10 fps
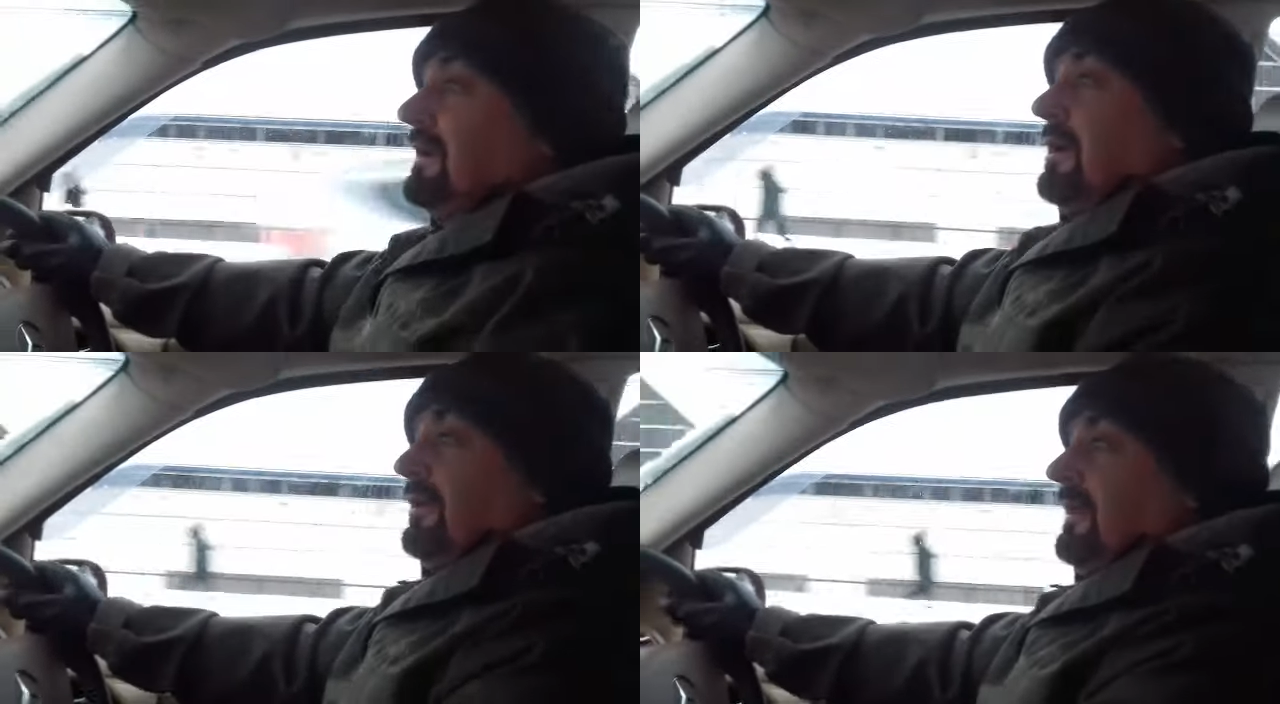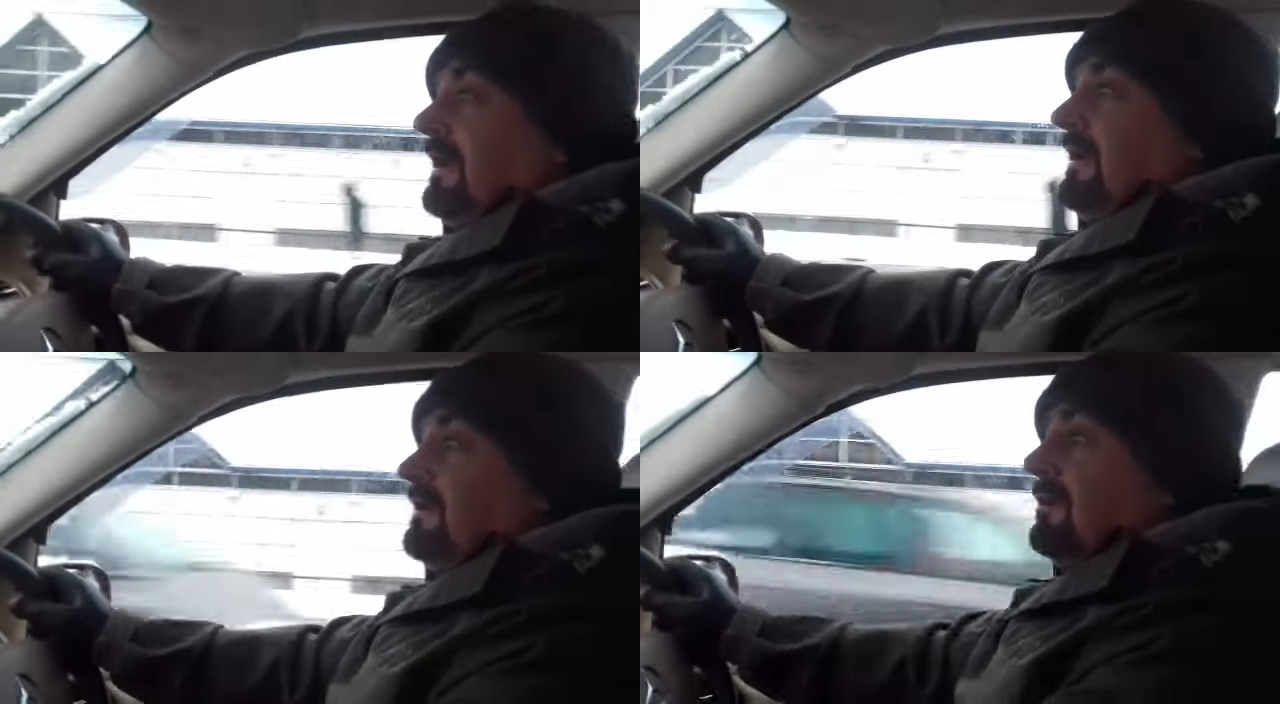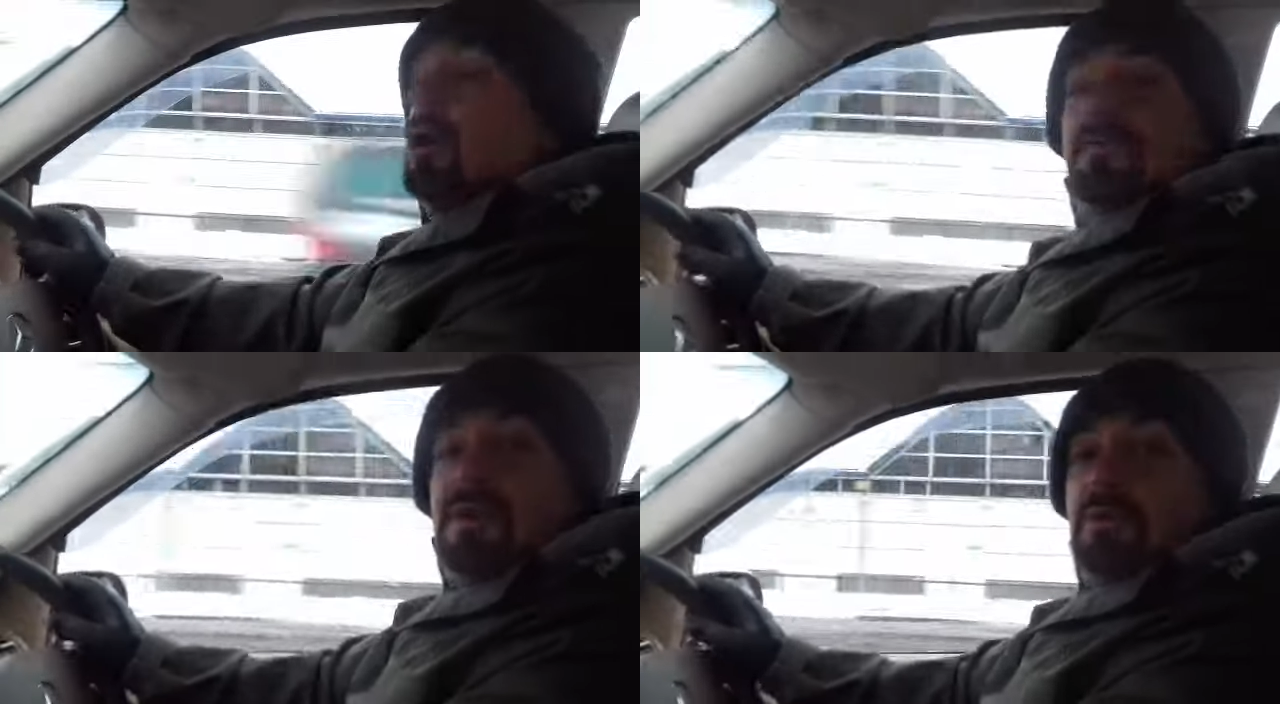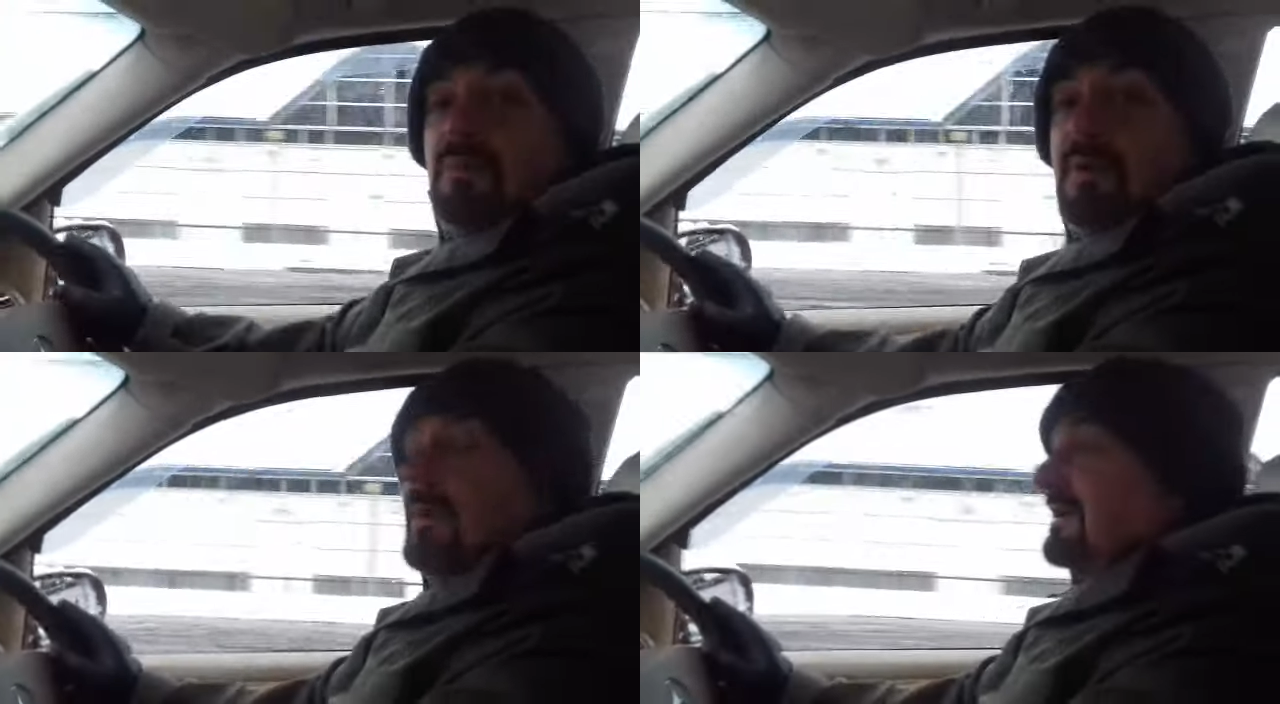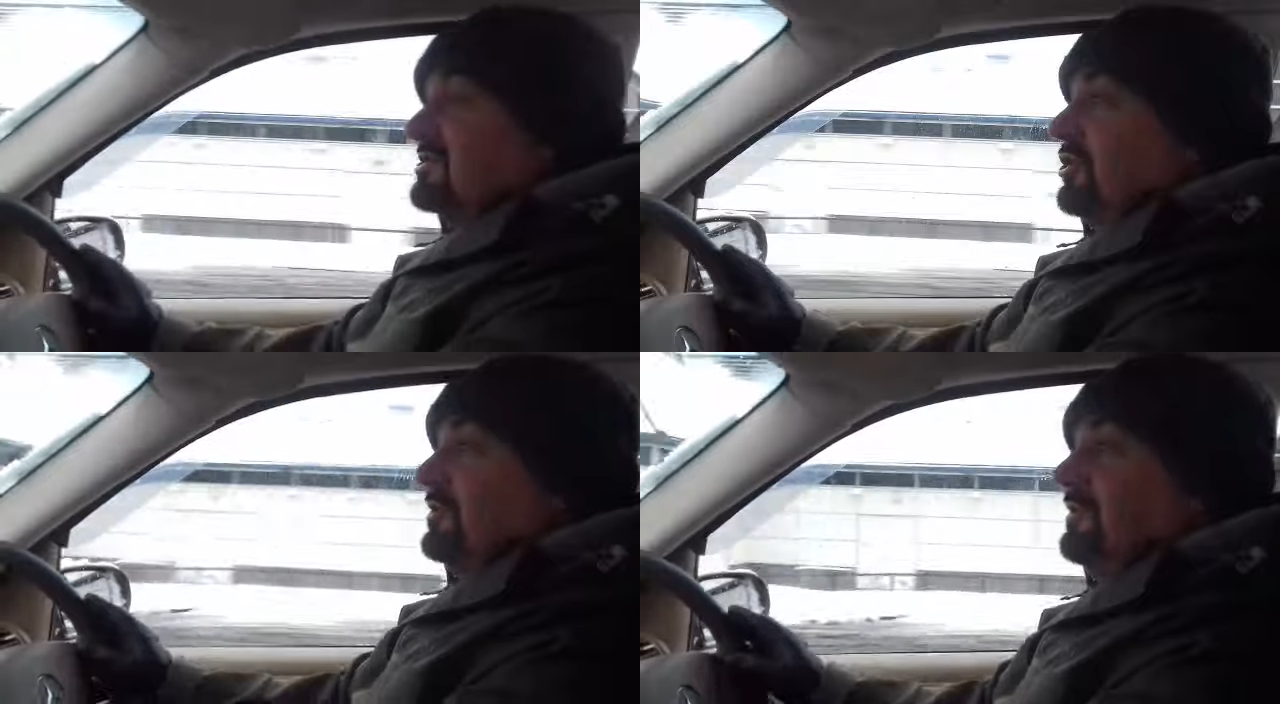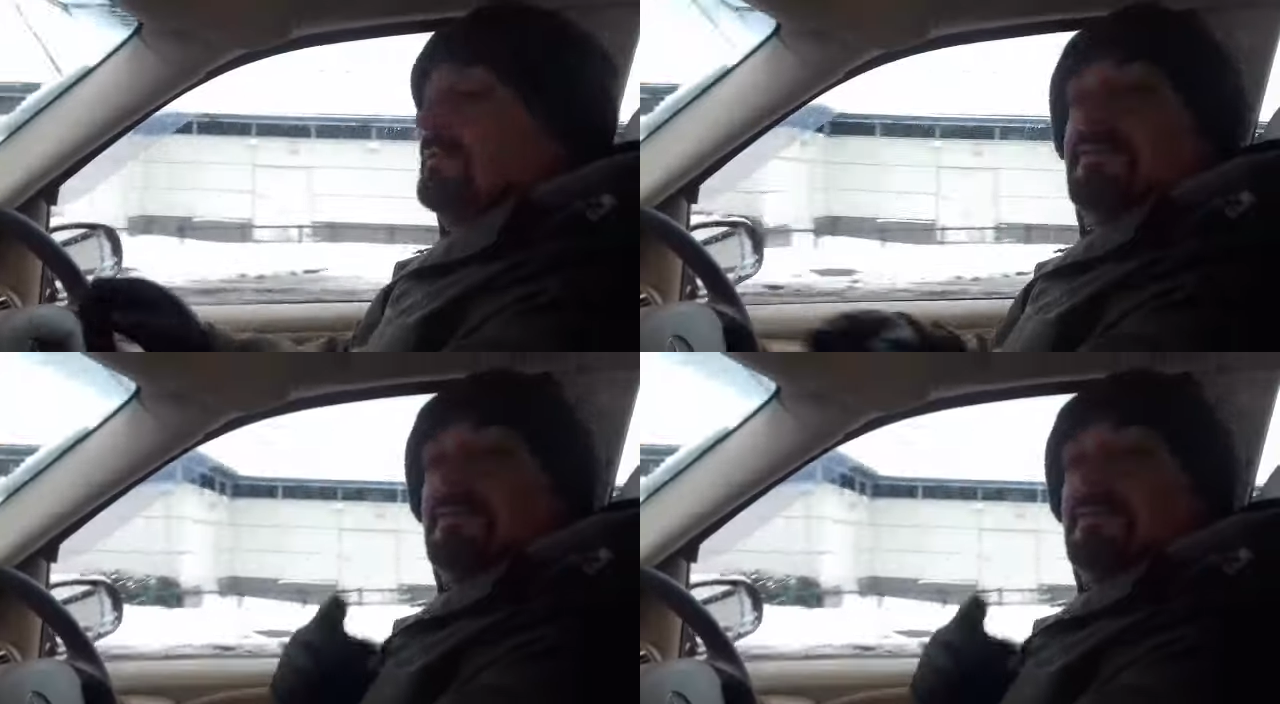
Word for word: And uh, hopefully we'll be back soon.